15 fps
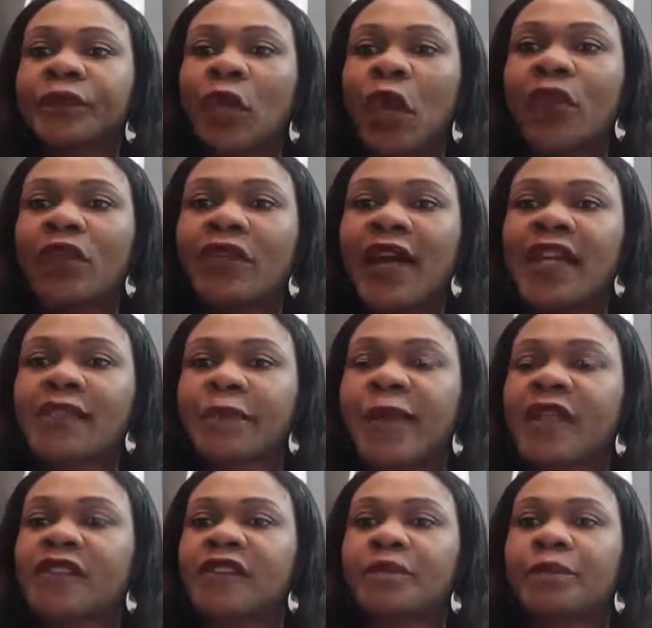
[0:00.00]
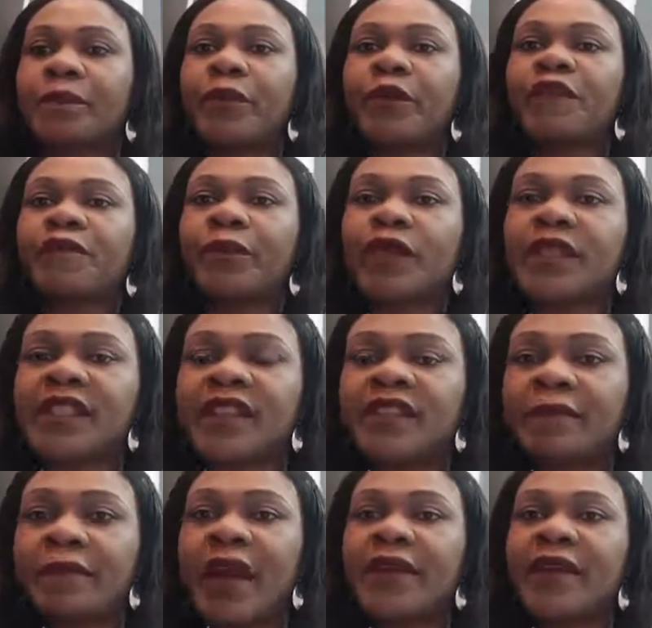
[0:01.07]
other aspects of
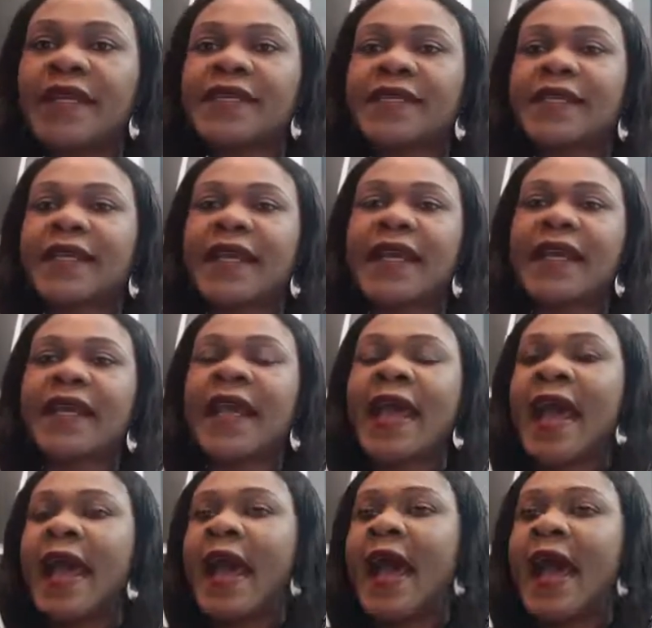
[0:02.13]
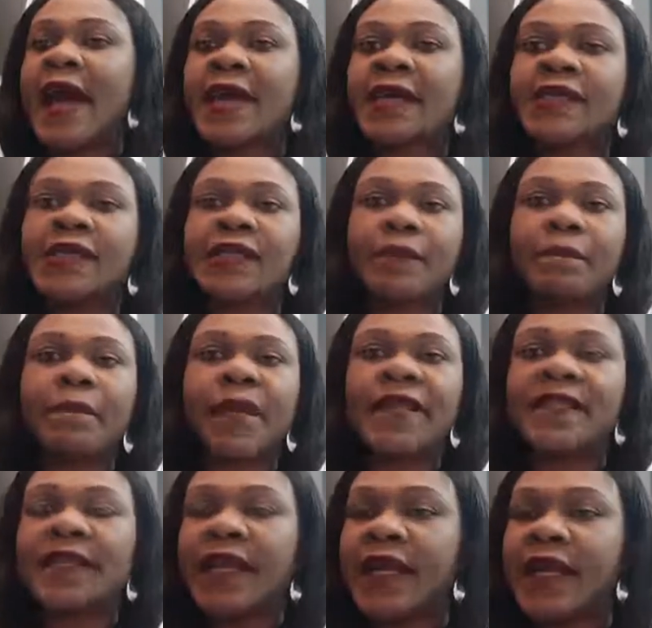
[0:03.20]
positive parenting and
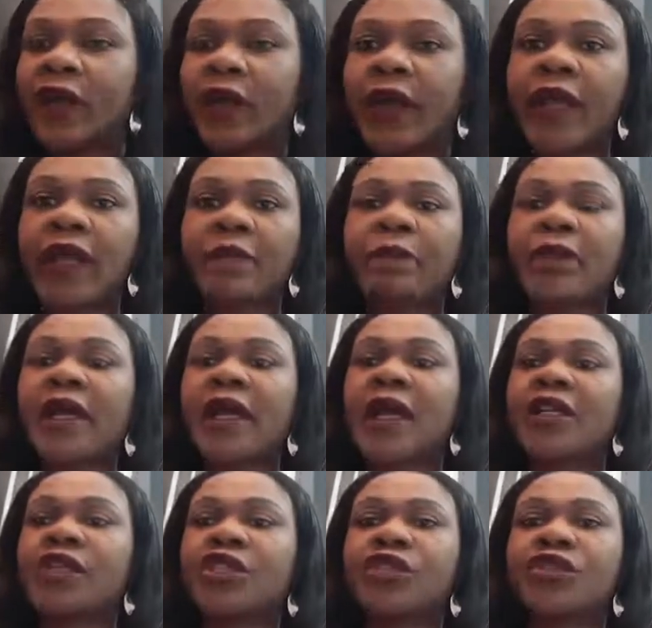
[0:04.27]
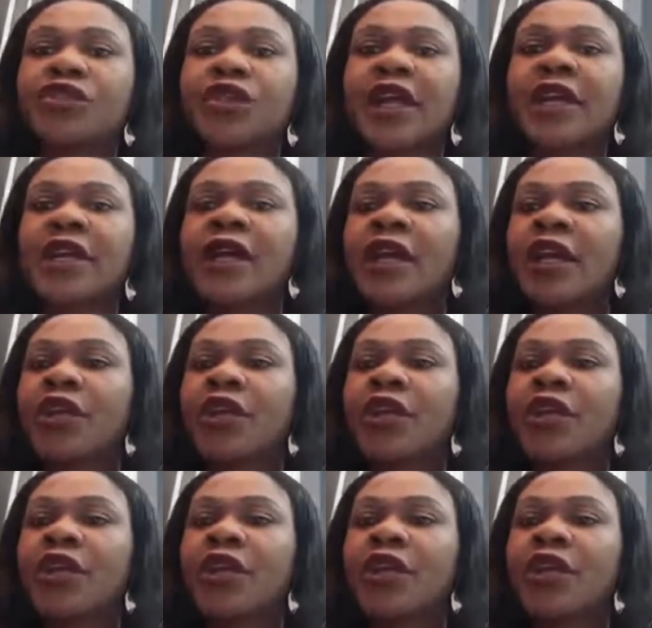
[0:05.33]
maintaining or helping our children,